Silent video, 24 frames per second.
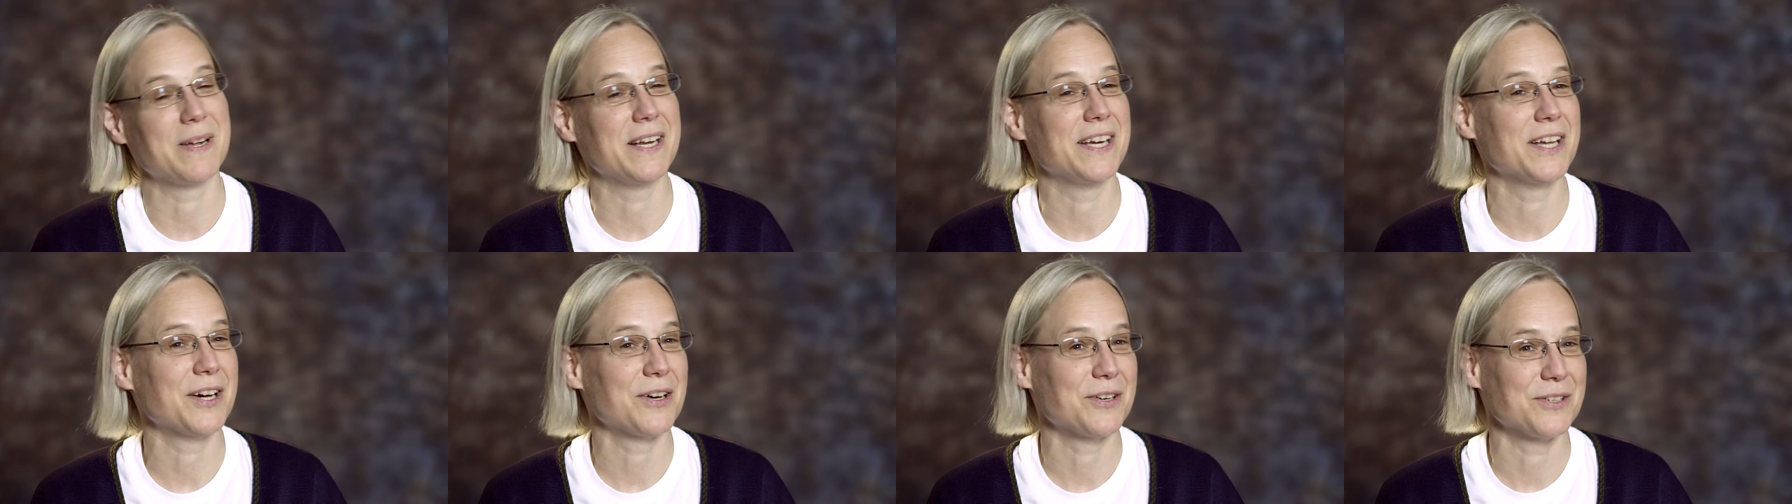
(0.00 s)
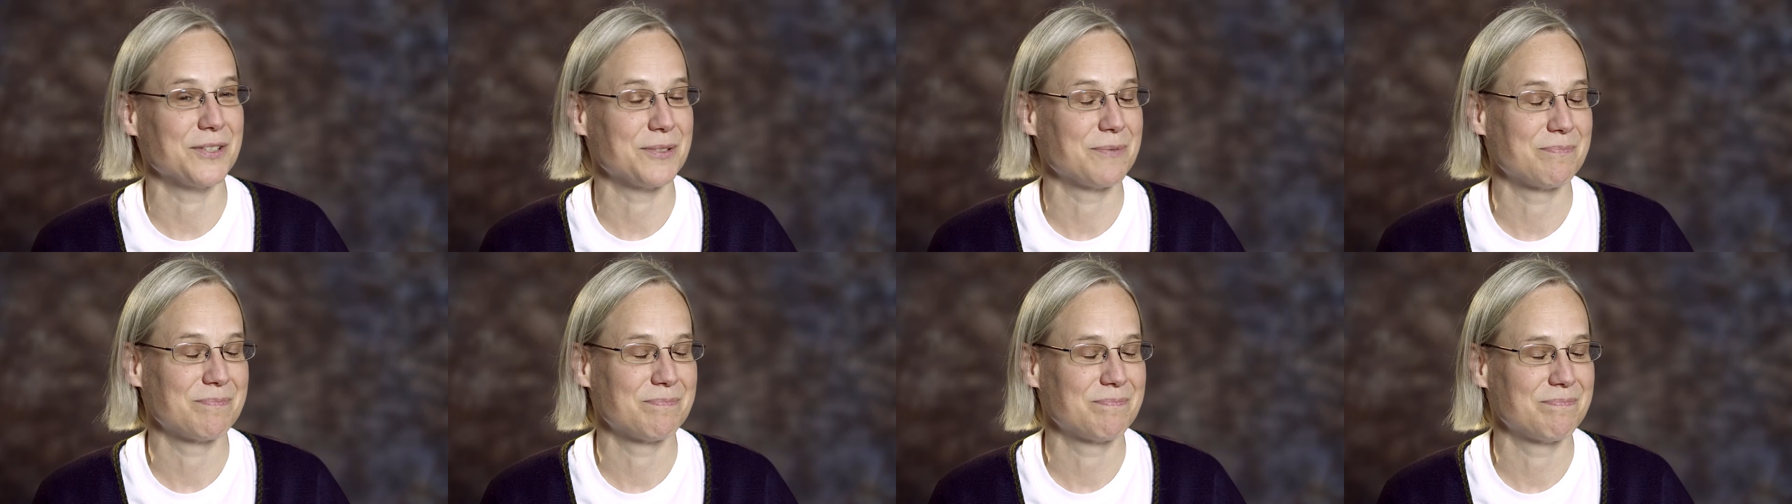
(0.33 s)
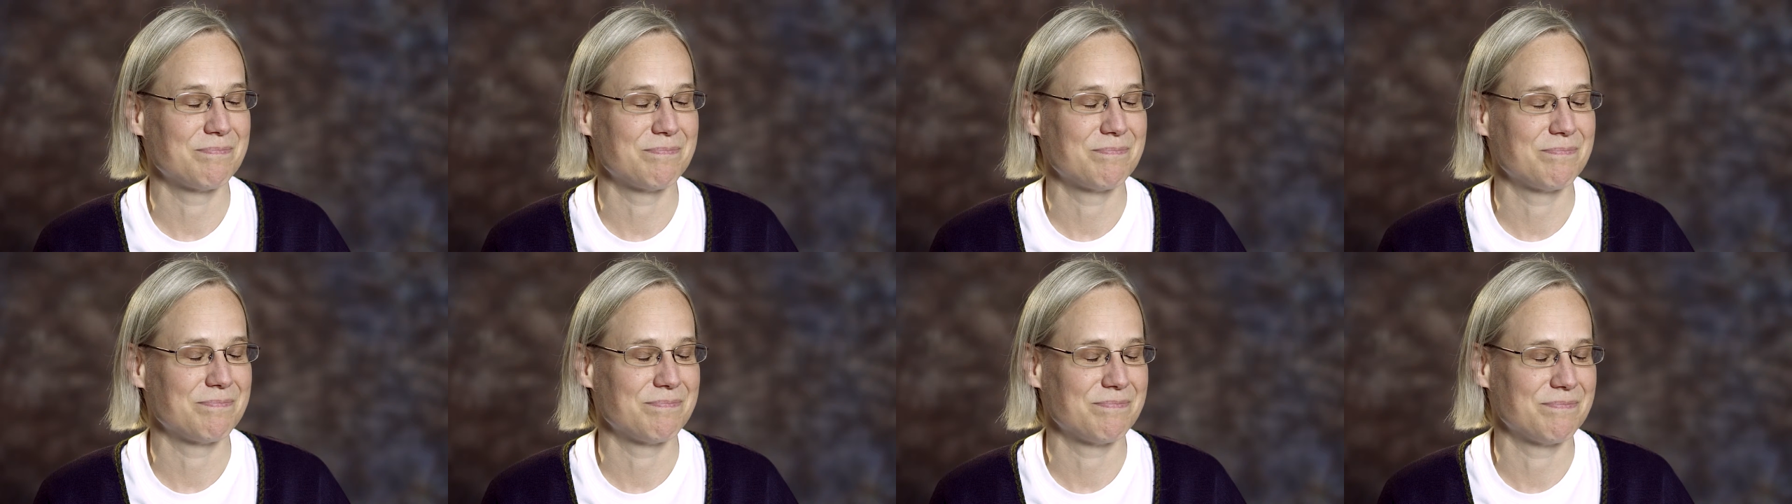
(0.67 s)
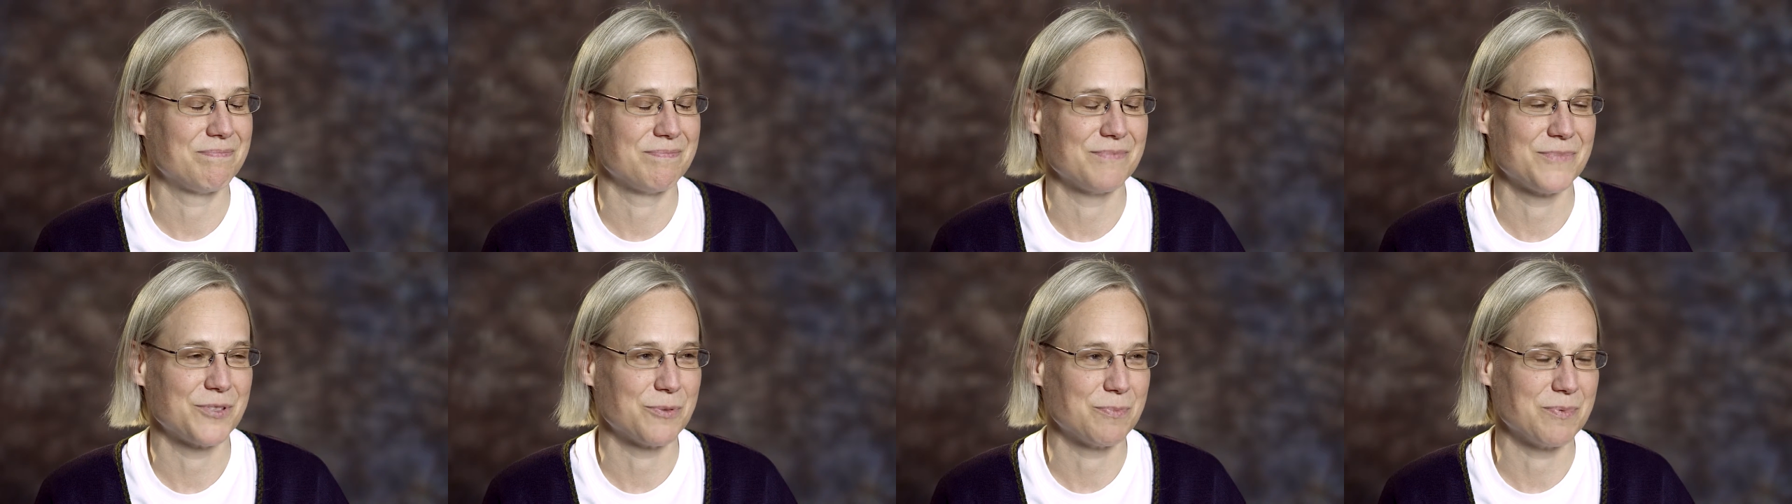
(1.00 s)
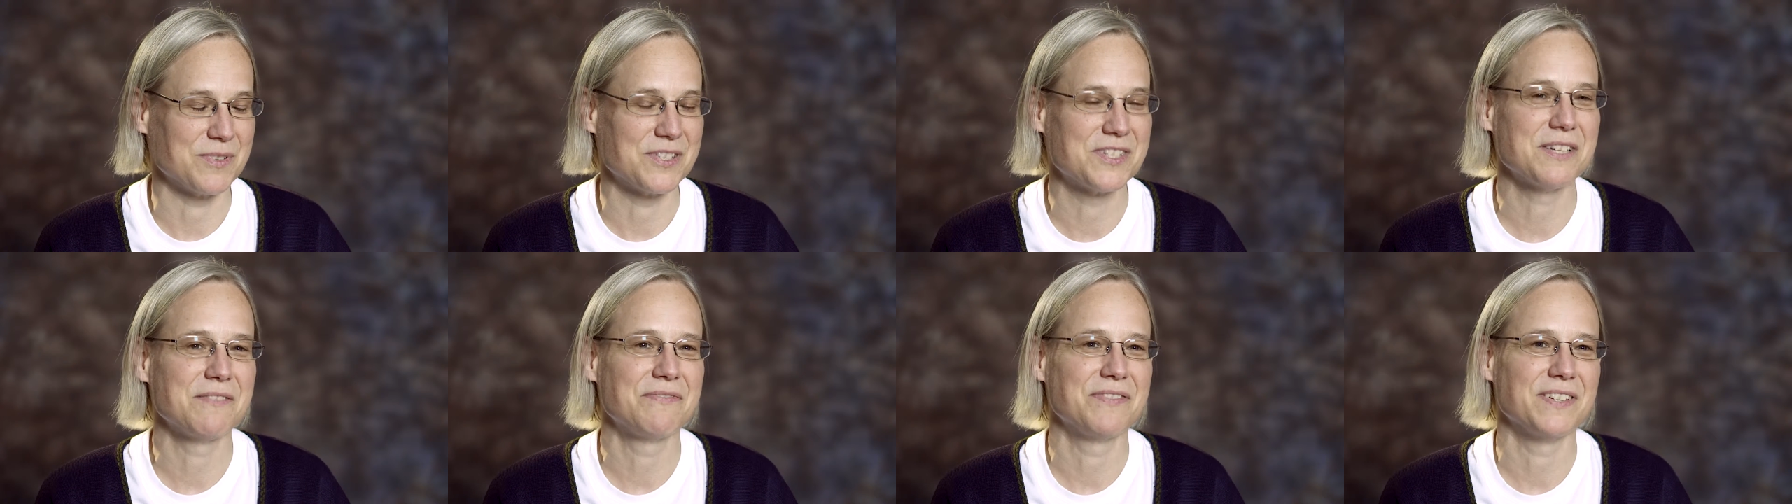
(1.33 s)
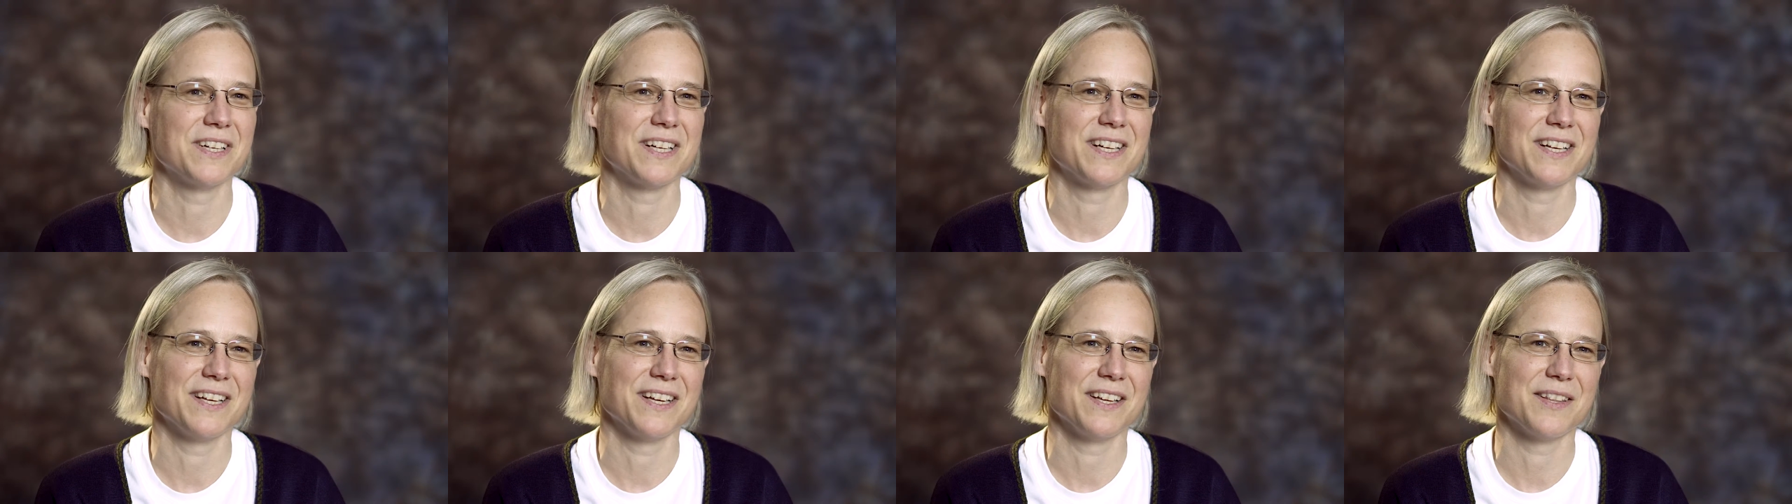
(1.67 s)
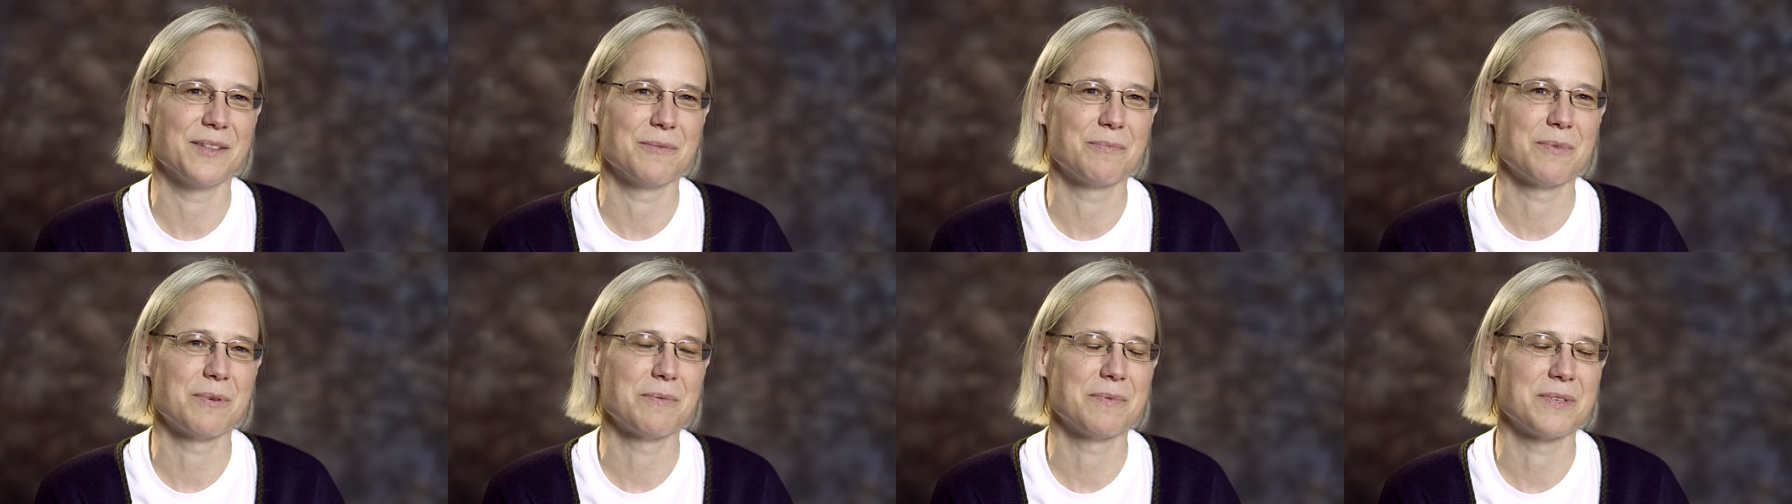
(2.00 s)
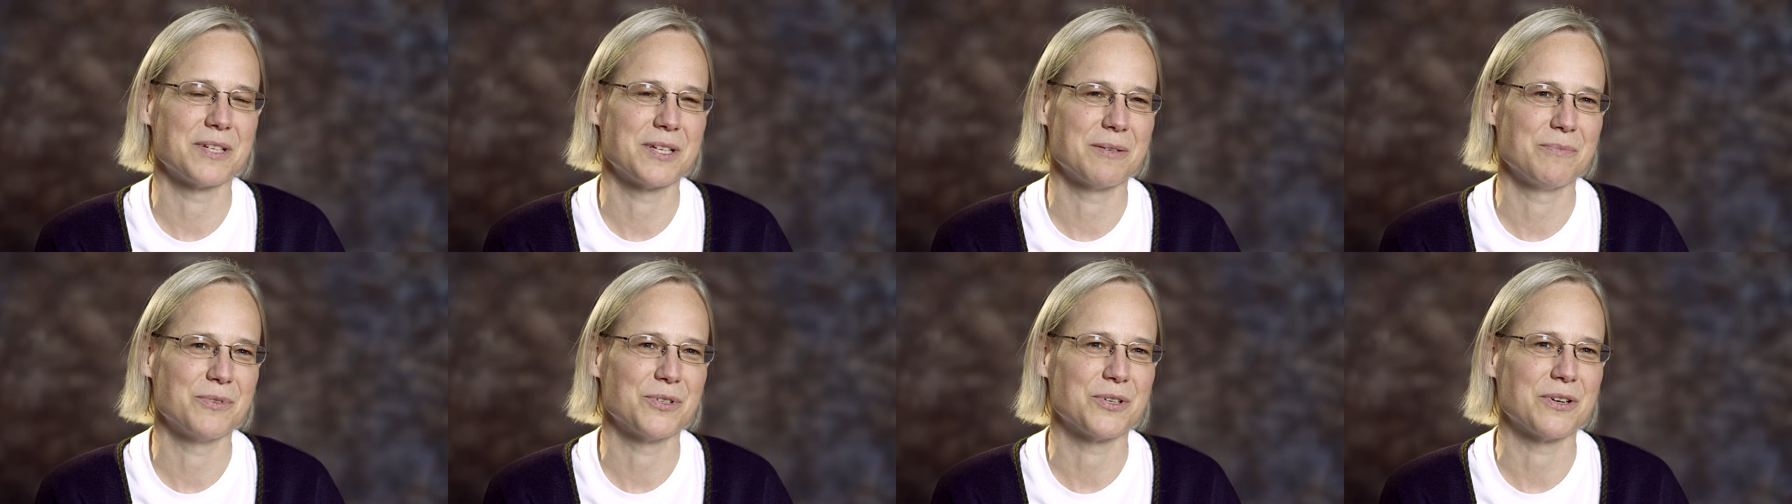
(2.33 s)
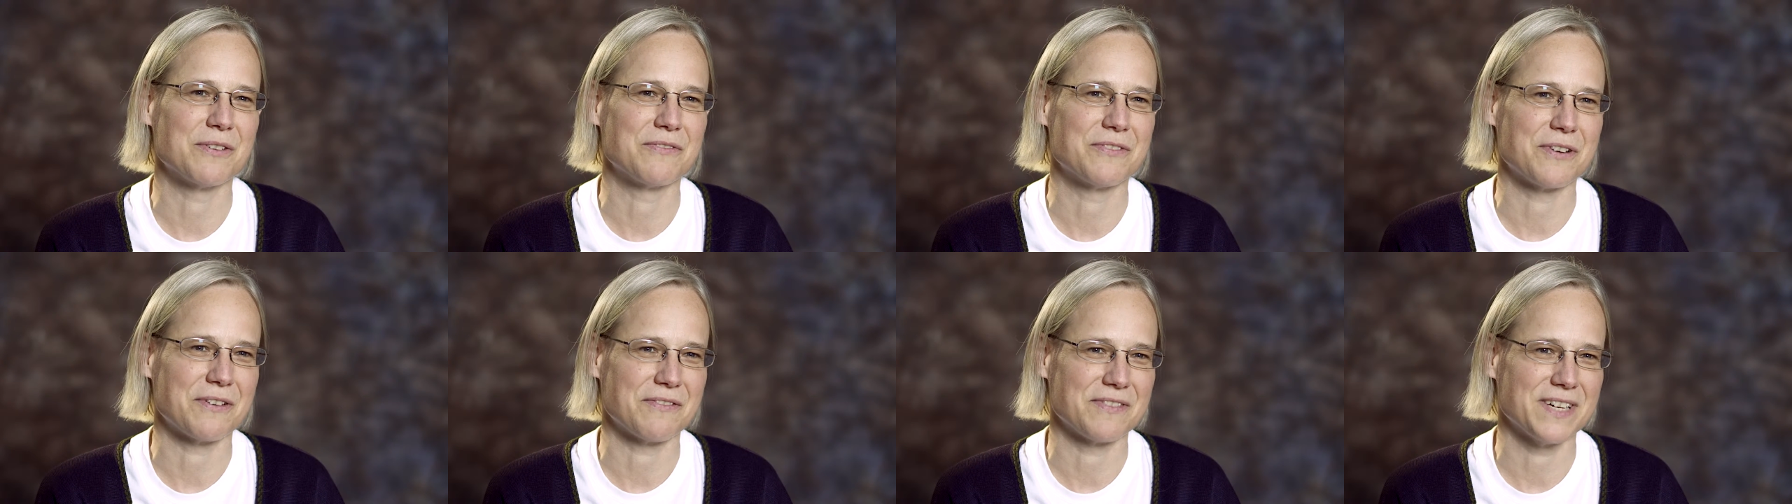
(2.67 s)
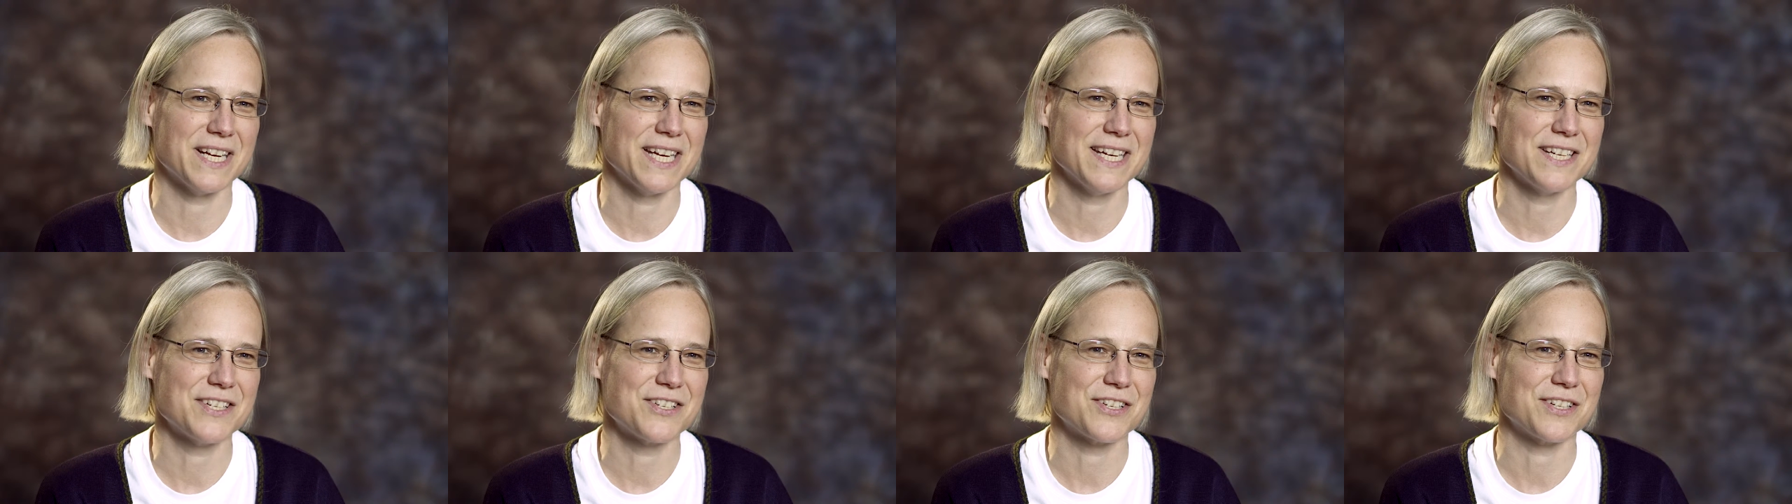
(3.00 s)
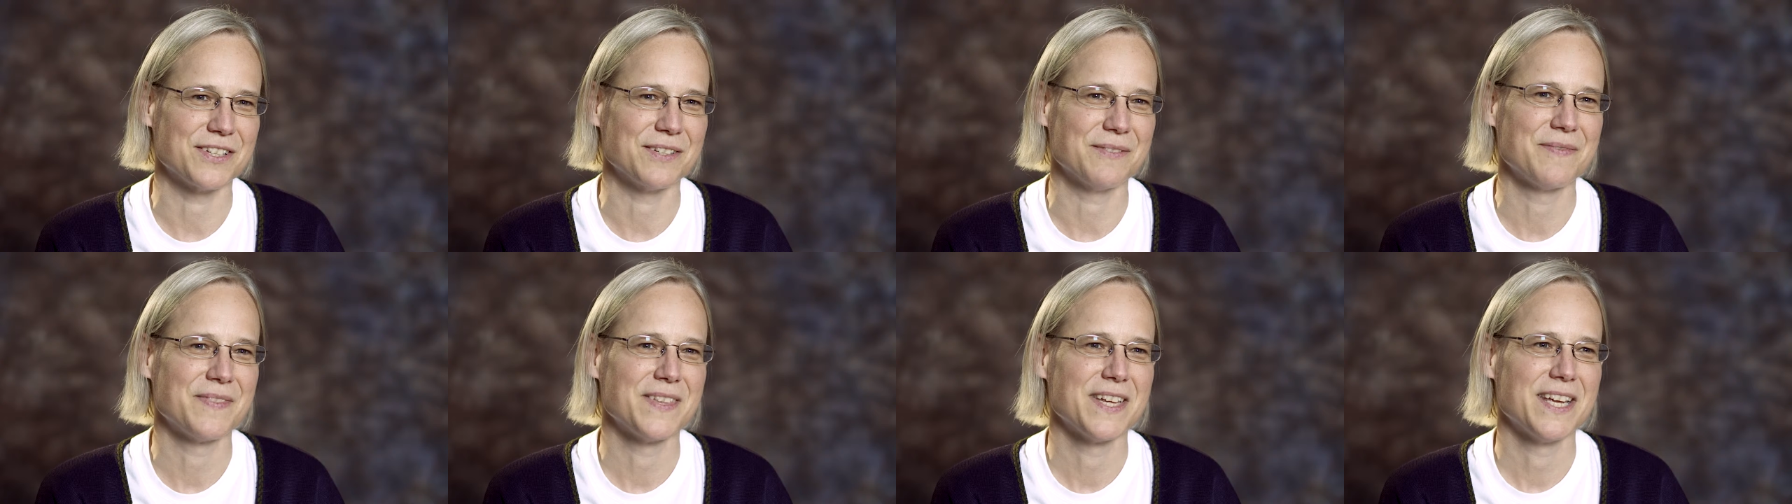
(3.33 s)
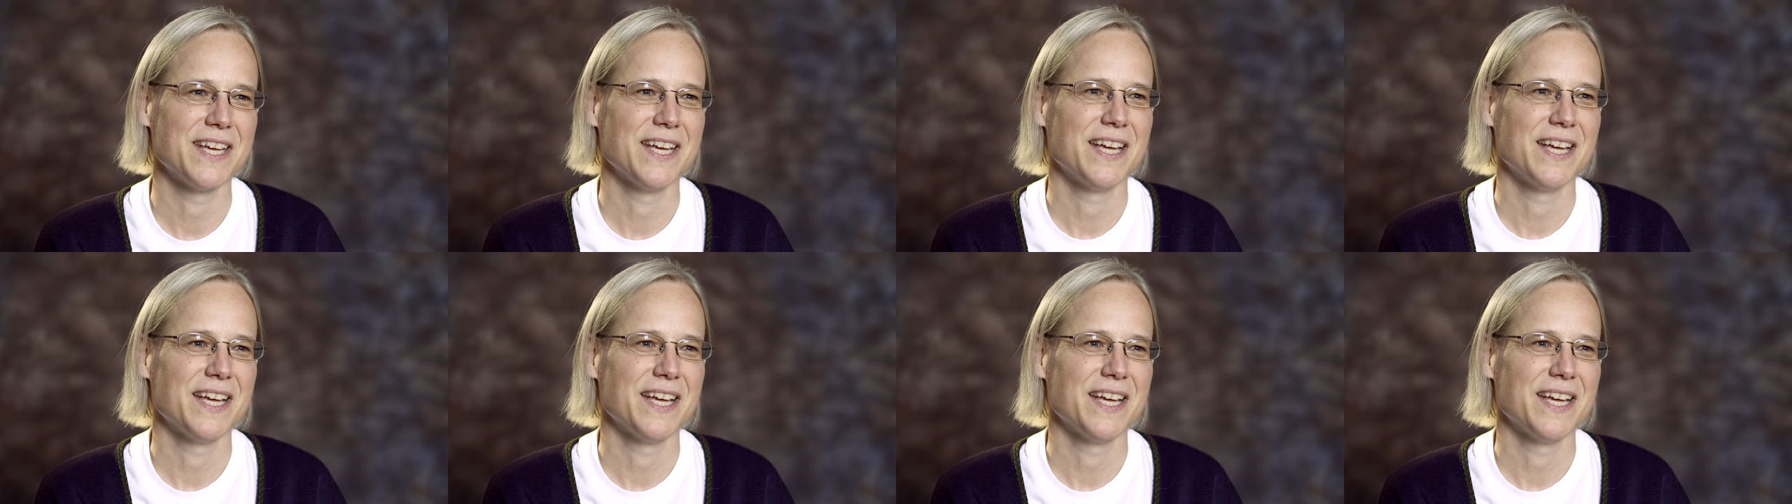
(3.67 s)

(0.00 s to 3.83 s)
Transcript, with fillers: out specifically in the biblical book of Revelation,